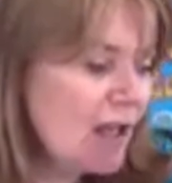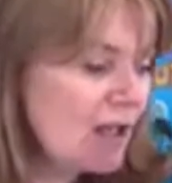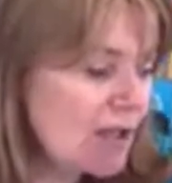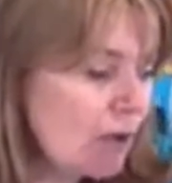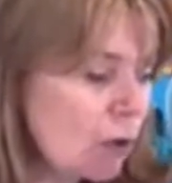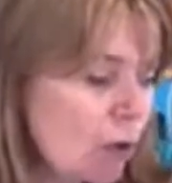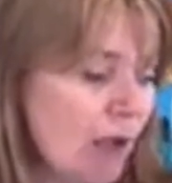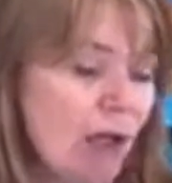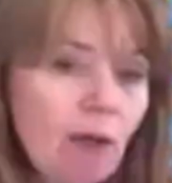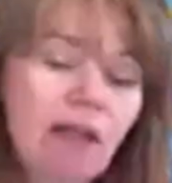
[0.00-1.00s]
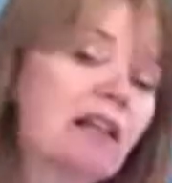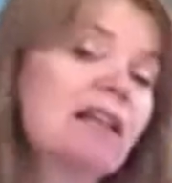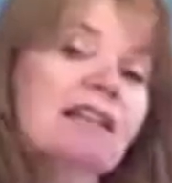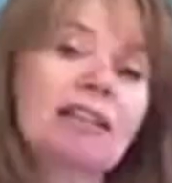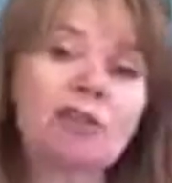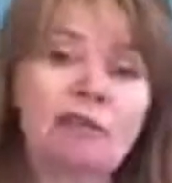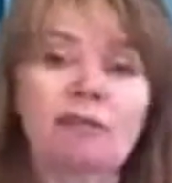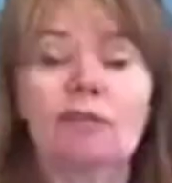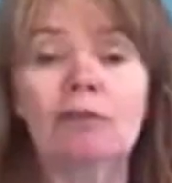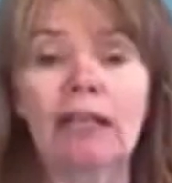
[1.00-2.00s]
So although the
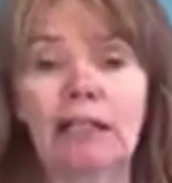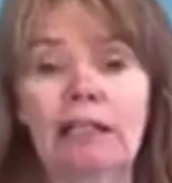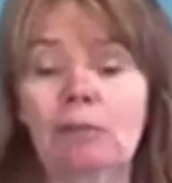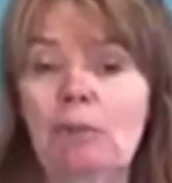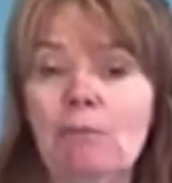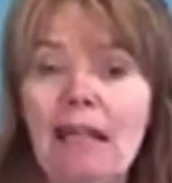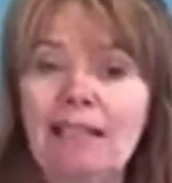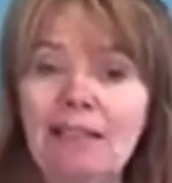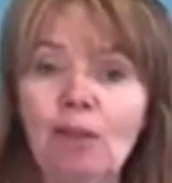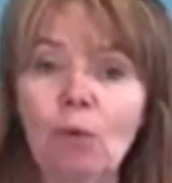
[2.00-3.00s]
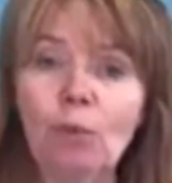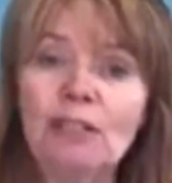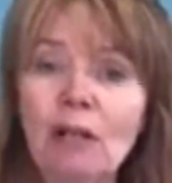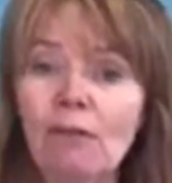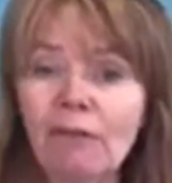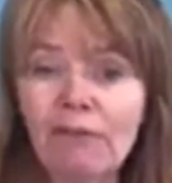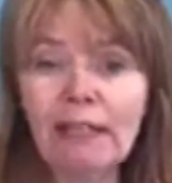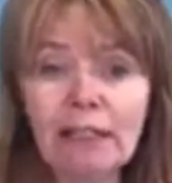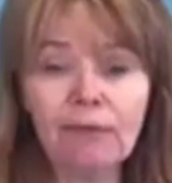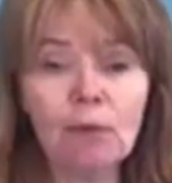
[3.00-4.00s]
children do get a little bit messy, we don't
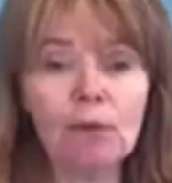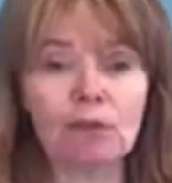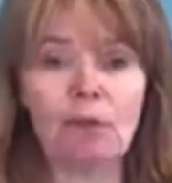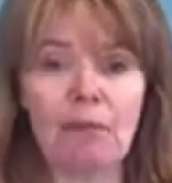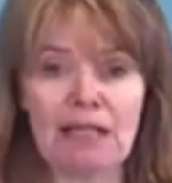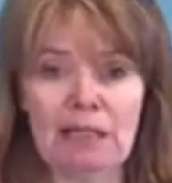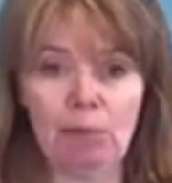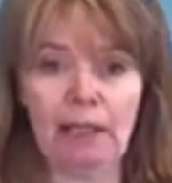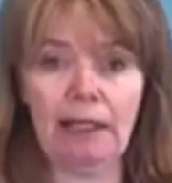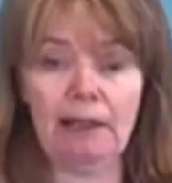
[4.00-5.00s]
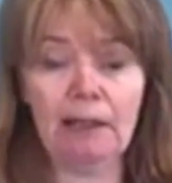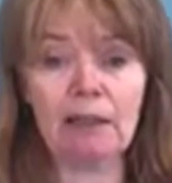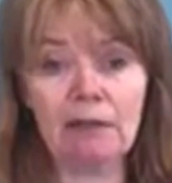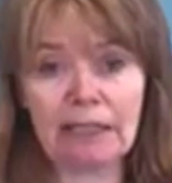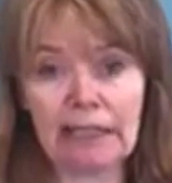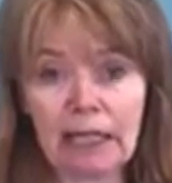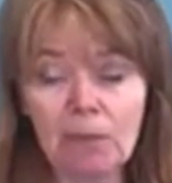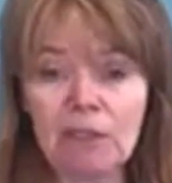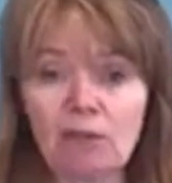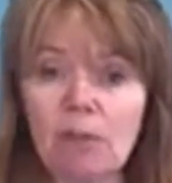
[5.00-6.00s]
really focus on messy play. There is an
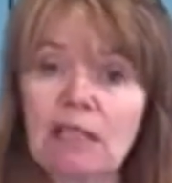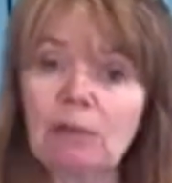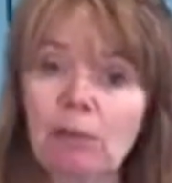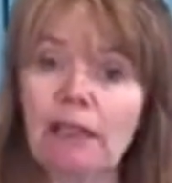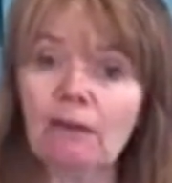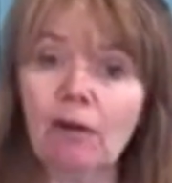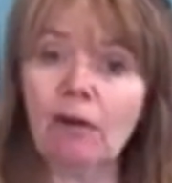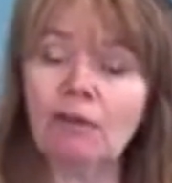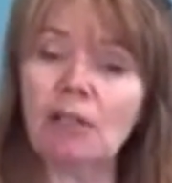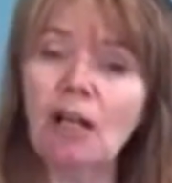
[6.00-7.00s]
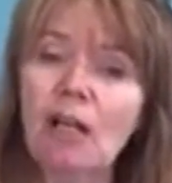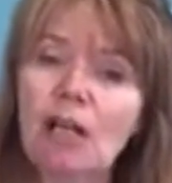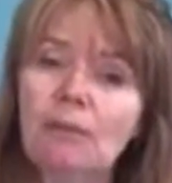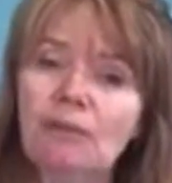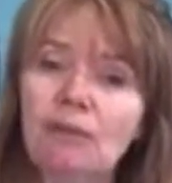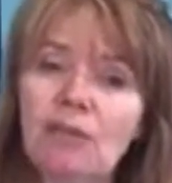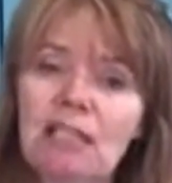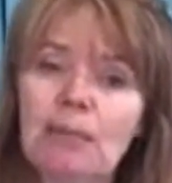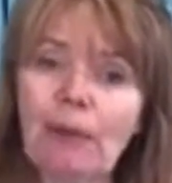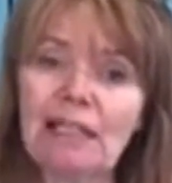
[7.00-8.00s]
element of messy play involved. But for us,
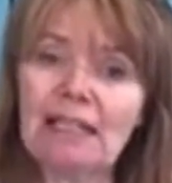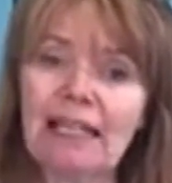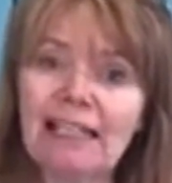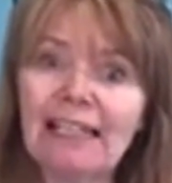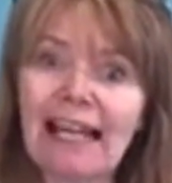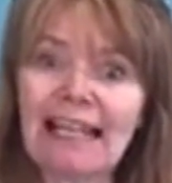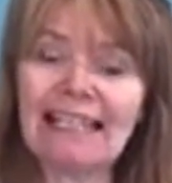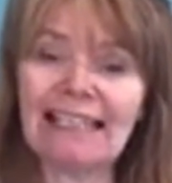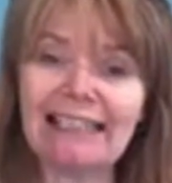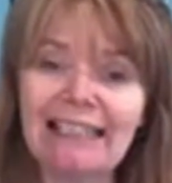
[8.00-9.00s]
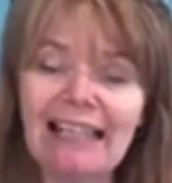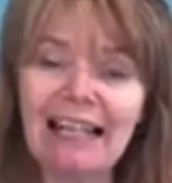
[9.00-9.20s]
it's about taking an idea,